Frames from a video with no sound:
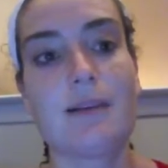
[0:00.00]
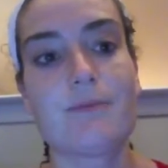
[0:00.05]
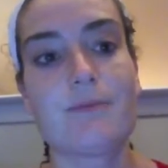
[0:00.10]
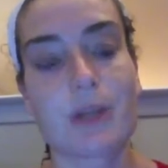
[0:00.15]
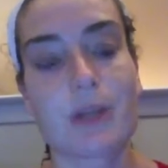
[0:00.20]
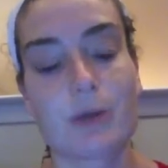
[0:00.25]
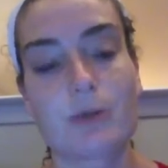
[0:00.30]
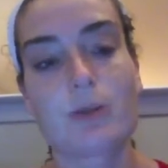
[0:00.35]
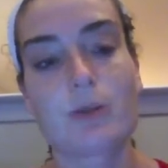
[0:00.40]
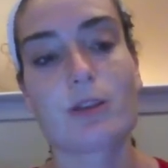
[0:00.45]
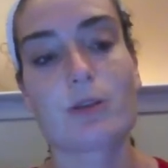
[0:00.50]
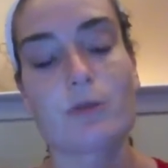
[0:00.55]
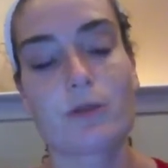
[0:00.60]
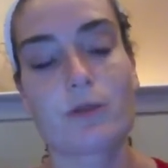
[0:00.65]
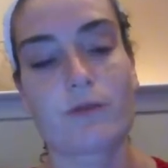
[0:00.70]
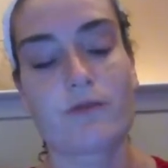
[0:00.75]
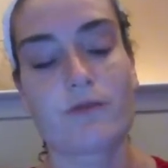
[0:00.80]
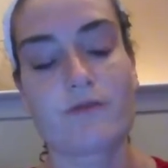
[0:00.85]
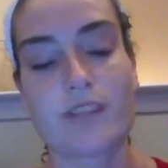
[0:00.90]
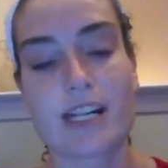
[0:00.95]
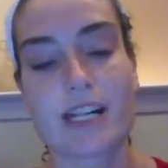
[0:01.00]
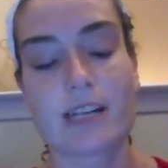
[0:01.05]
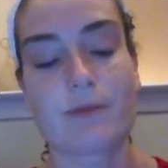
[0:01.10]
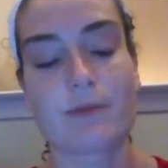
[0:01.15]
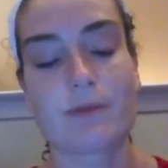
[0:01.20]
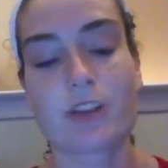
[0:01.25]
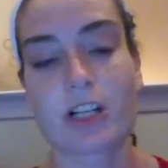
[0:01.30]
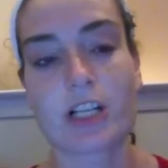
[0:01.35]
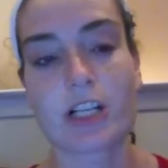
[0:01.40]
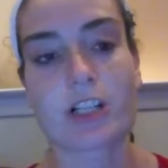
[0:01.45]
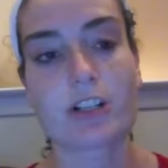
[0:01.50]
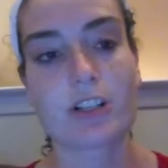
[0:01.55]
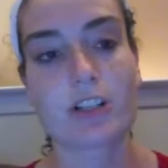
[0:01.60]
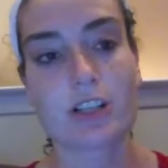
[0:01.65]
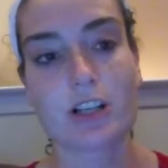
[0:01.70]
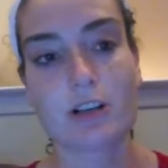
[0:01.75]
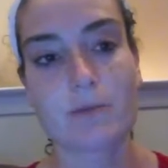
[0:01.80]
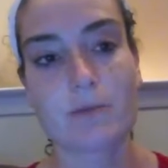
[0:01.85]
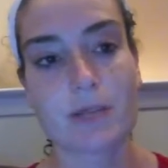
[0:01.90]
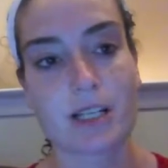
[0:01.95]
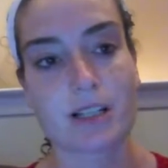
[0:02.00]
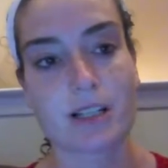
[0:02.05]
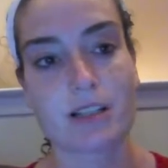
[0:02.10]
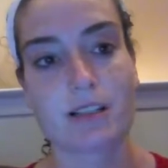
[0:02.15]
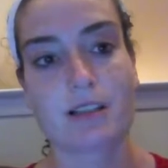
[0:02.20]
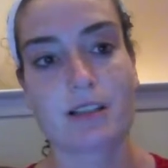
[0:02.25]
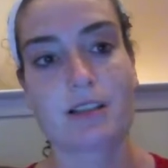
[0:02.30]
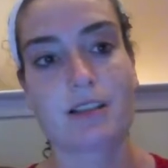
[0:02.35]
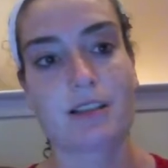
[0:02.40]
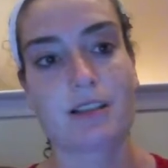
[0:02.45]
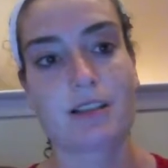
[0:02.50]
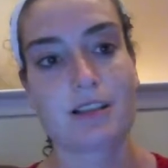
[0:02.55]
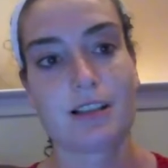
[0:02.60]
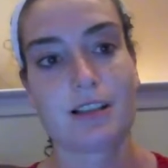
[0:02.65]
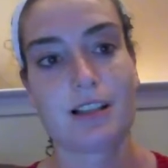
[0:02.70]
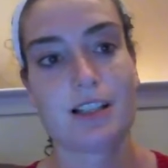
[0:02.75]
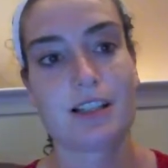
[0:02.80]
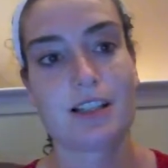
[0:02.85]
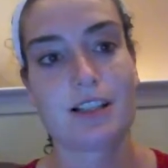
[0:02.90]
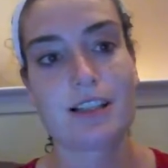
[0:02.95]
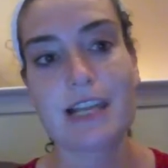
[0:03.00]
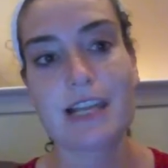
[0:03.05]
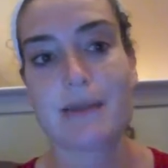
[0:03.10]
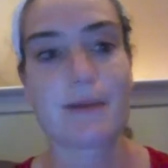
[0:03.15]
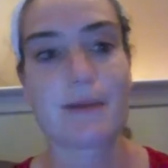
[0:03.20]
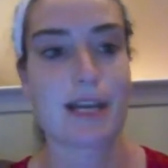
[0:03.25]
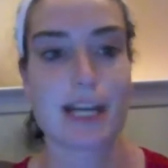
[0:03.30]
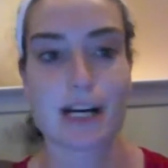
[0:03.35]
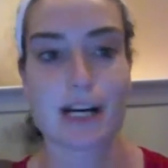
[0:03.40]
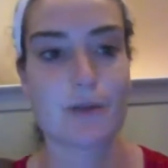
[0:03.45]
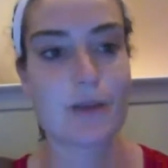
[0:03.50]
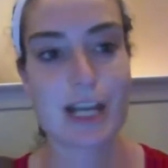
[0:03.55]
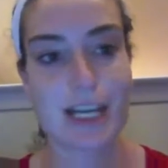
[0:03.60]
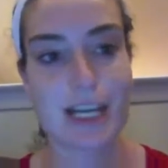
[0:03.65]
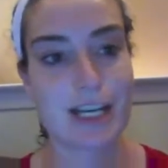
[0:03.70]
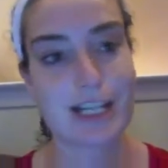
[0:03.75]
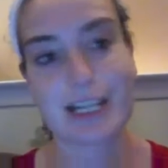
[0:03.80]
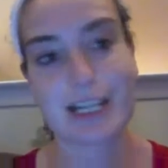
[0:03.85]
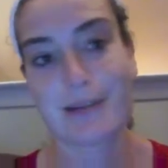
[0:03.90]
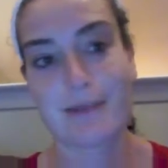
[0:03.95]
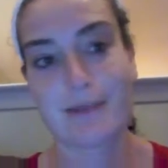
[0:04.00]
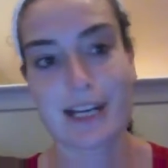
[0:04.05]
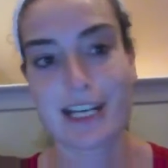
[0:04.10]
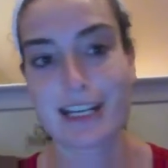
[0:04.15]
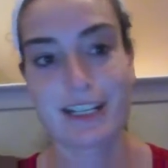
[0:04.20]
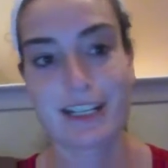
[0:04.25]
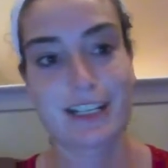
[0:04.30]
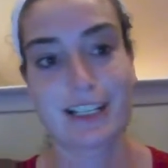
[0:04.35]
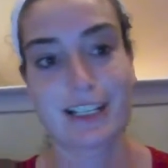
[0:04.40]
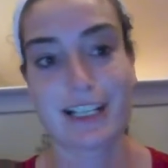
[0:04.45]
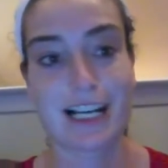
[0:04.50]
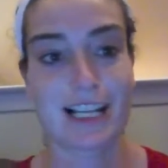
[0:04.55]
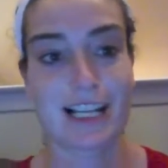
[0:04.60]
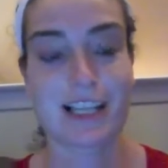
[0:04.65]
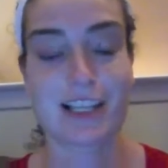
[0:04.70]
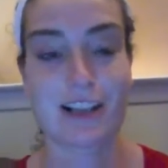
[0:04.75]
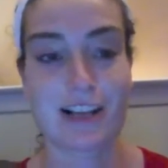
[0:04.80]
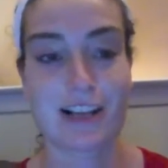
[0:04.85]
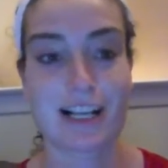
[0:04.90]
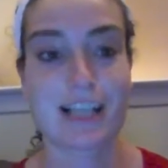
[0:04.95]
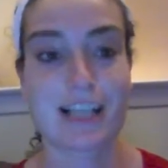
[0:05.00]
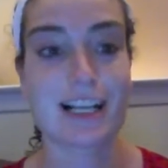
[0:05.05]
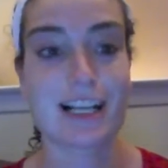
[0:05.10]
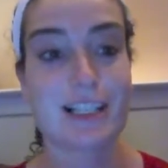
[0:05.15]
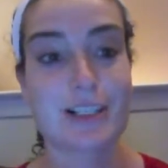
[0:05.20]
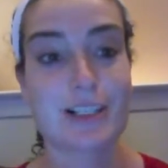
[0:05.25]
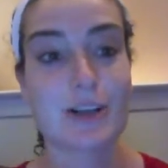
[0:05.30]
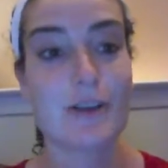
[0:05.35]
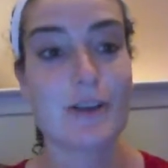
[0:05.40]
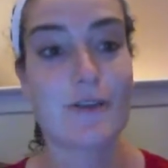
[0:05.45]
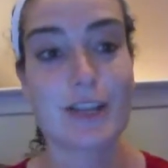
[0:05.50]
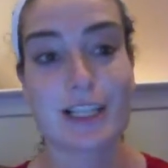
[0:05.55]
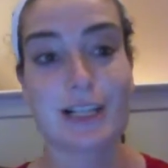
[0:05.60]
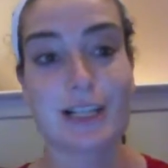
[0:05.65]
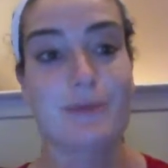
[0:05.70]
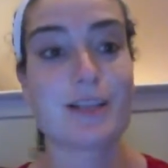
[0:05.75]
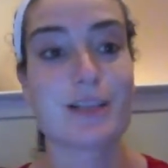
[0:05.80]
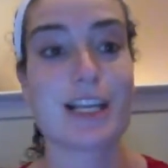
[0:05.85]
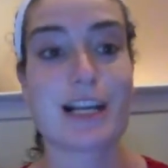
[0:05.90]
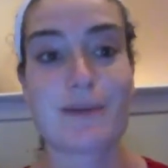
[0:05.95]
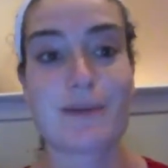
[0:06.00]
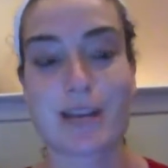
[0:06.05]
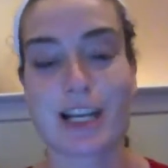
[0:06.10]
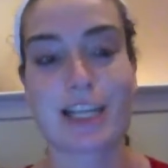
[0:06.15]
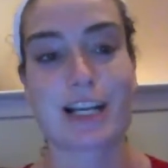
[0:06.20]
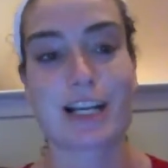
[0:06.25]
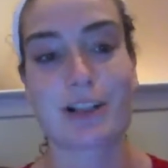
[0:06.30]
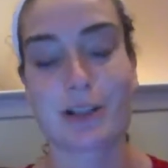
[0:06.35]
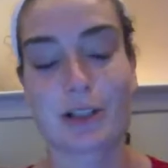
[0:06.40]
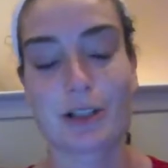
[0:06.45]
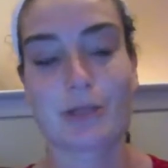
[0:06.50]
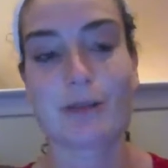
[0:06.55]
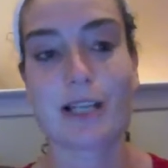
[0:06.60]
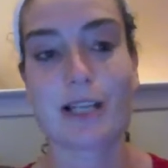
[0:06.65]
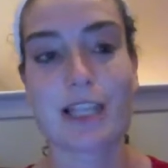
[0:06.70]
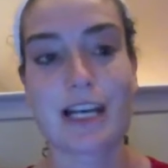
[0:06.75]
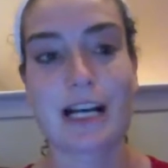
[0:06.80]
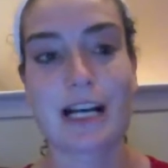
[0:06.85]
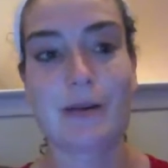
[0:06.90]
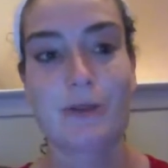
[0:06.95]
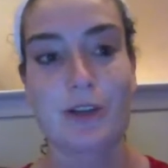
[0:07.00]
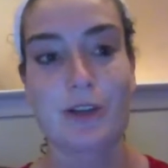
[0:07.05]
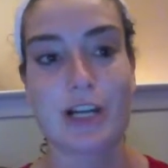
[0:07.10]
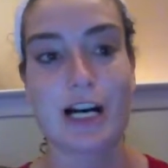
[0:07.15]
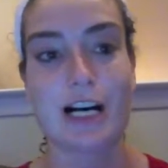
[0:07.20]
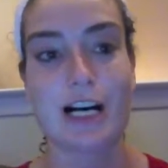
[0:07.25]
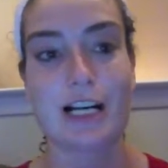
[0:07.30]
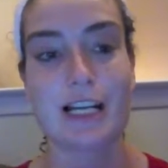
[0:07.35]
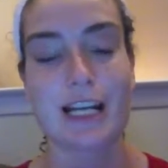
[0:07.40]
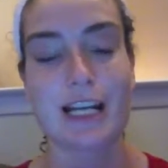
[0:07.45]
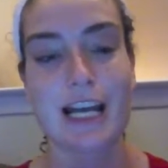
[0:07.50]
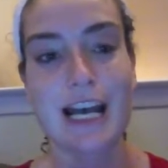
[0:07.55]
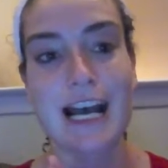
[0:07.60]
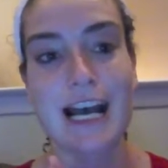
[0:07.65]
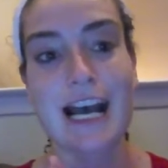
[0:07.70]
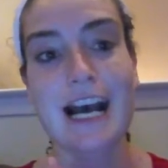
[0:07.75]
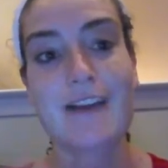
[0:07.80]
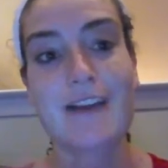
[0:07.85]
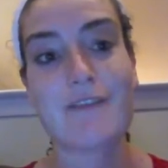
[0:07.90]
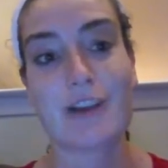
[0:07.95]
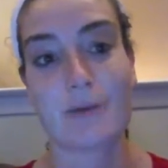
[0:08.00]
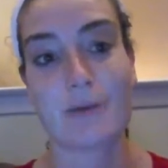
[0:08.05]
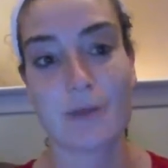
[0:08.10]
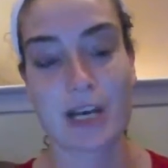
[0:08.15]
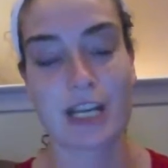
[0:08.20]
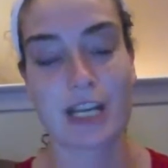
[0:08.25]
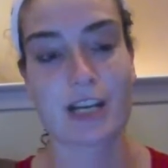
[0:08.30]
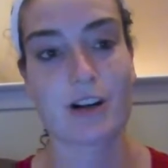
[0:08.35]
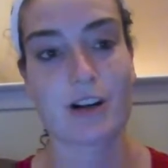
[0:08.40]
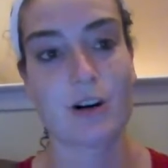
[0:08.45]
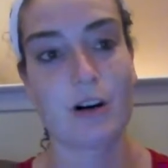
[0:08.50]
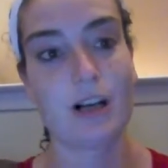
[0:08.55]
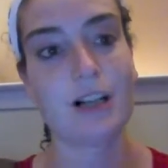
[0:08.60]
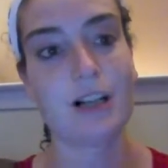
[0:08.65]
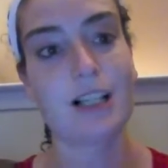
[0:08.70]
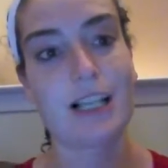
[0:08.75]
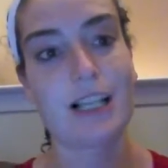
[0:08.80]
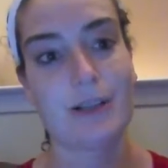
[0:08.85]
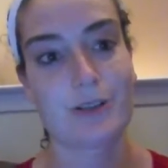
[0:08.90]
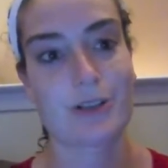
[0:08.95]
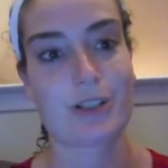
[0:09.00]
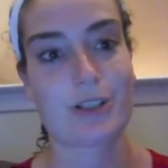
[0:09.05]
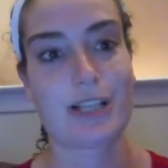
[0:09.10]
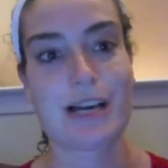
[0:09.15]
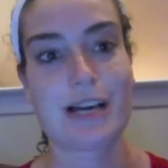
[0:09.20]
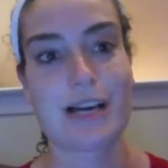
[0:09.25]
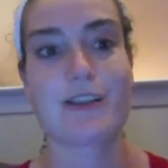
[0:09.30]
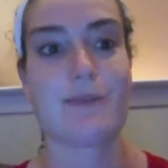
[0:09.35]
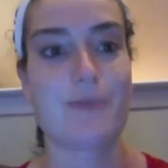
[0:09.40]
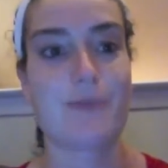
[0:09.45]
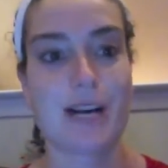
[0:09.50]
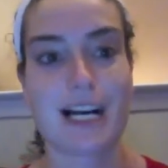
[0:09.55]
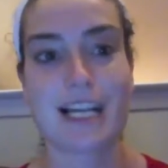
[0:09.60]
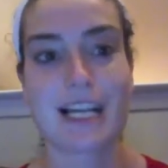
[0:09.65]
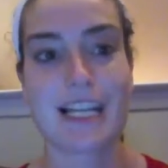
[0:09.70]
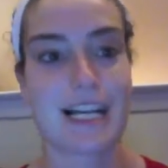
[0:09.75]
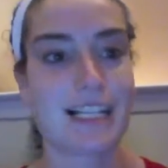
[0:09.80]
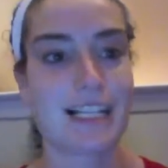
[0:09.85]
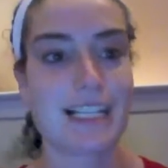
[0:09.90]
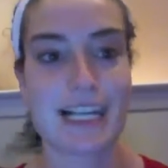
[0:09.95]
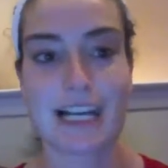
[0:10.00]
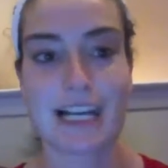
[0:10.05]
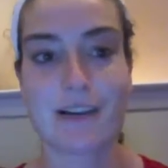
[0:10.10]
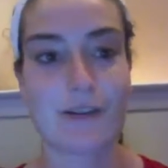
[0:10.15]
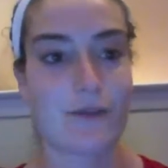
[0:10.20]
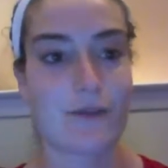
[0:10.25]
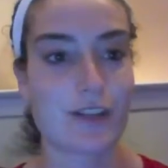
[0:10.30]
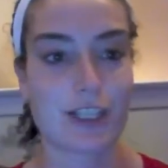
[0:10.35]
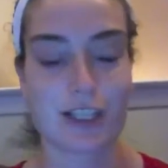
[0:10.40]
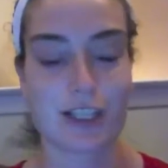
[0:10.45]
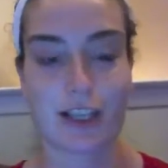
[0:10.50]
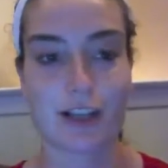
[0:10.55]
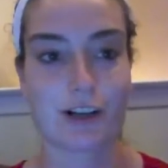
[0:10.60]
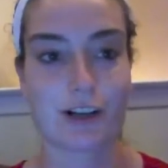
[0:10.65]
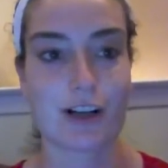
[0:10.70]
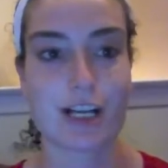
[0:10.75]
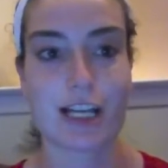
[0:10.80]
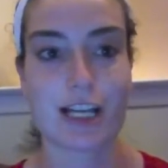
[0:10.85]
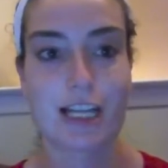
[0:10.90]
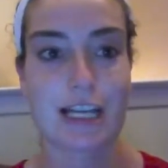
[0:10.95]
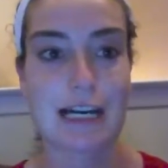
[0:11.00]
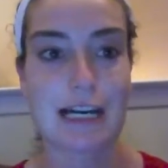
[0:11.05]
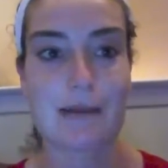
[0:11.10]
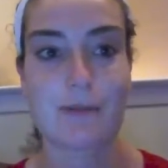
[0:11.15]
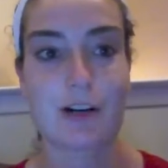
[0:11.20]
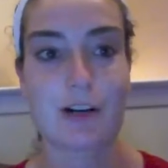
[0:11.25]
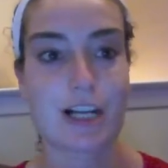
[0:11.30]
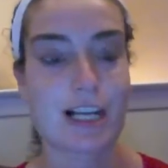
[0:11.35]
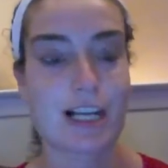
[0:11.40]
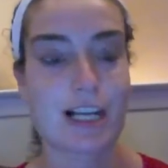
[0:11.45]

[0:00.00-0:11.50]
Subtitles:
Don't do this with random strangers though, because they may not wait and they might decide that they're not in. So if it's someone that I'm not that close with, I will not have them wait at all. I will just have them buy that day, even if it's the 30th and I'm already